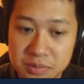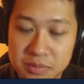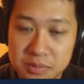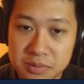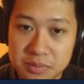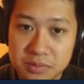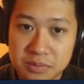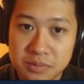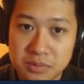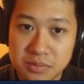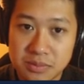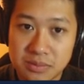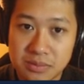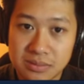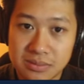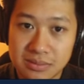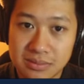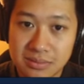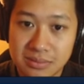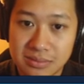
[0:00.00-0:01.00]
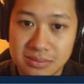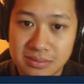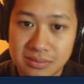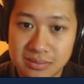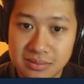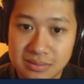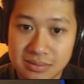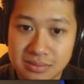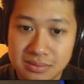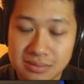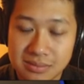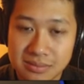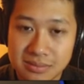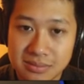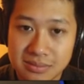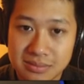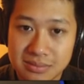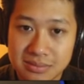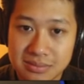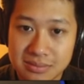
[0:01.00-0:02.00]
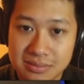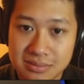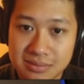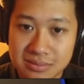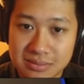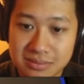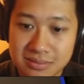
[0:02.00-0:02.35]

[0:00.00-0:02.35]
(no one is talking)